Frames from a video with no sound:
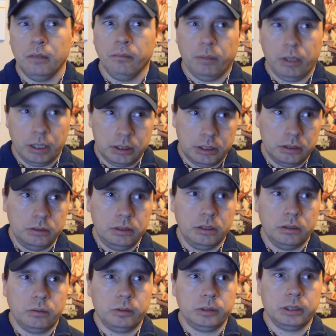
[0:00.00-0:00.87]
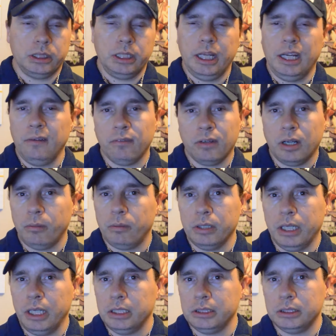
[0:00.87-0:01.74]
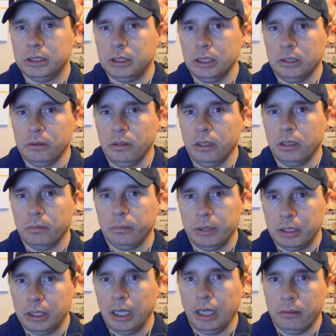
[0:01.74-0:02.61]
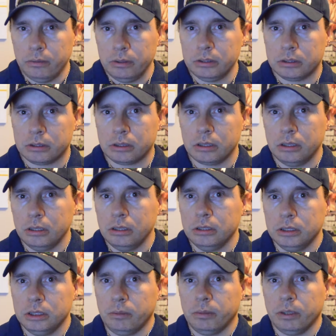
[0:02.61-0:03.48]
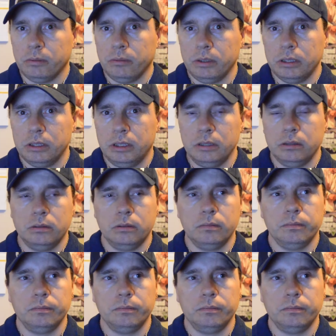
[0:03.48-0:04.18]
But I do know I was going to have a couple of cans of ginger ale. I mean, that was something I want to do.